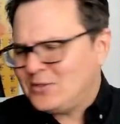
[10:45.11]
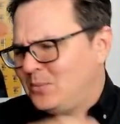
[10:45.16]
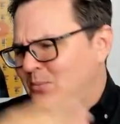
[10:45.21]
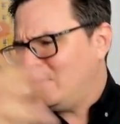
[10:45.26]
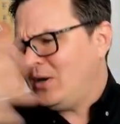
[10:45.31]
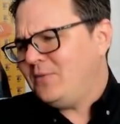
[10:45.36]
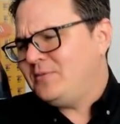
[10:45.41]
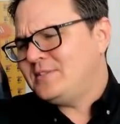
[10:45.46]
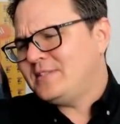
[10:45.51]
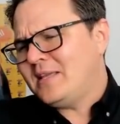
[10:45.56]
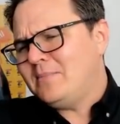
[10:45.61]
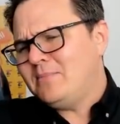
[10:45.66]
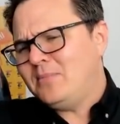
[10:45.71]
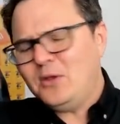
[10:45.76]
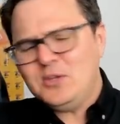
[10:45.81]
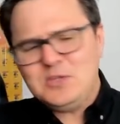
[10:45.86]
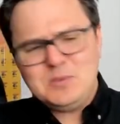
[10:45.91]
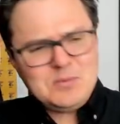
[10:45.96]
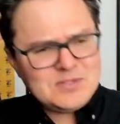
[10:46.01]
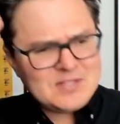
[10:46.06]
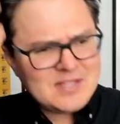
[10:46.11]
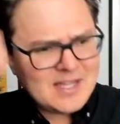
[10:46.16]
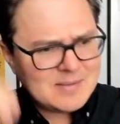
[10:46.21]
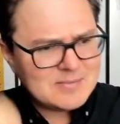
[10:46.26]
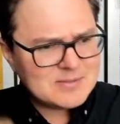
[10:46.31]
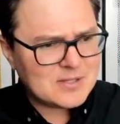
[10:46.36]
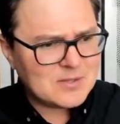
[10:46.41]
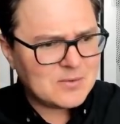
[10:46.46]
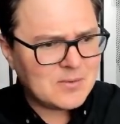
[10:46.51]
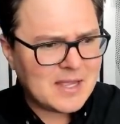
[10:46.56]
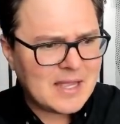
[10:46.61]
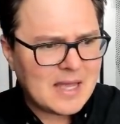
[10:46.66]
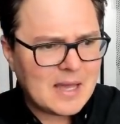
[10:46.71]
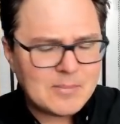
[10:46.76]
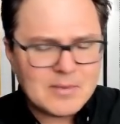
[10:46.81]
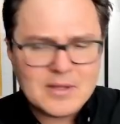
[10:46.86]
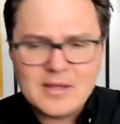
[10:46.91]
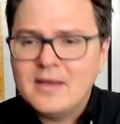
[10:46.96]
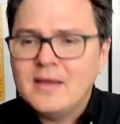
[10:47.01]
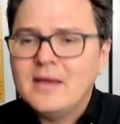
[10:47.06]
Took profits on that multiple times on the way
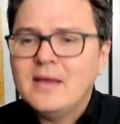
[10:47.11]
up.